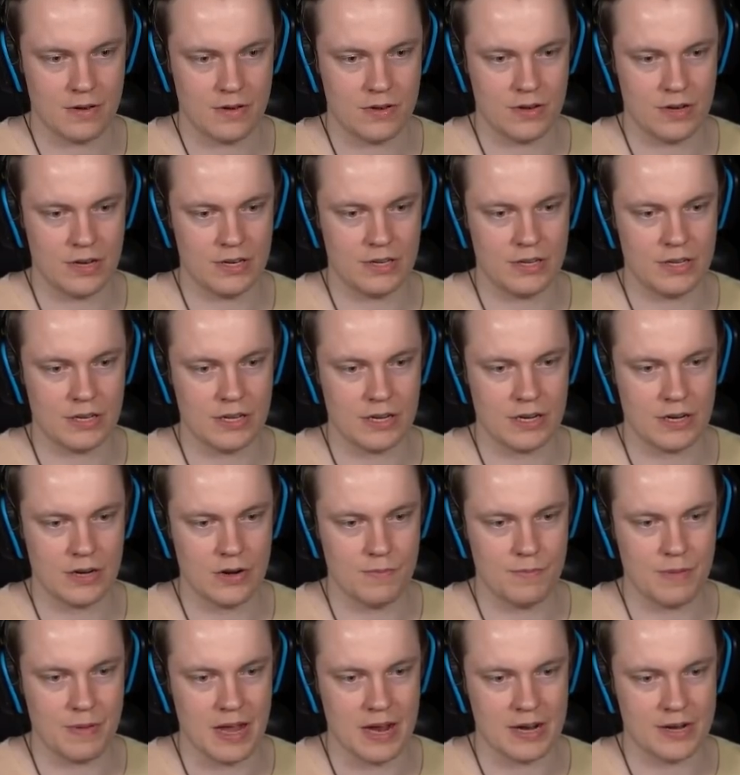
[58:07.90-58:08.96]
Is it gonna go
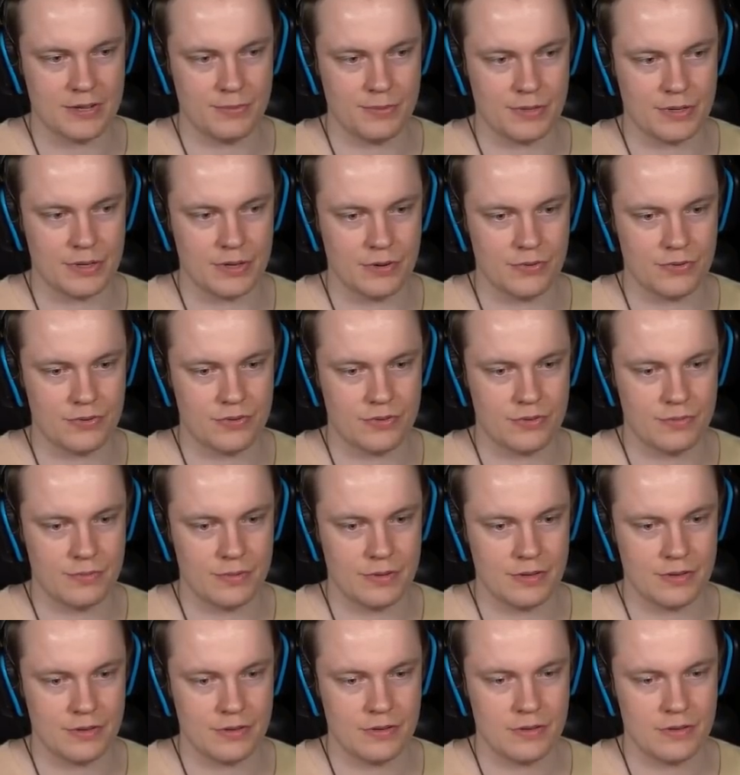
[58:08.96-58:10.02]
back to its ghost room though?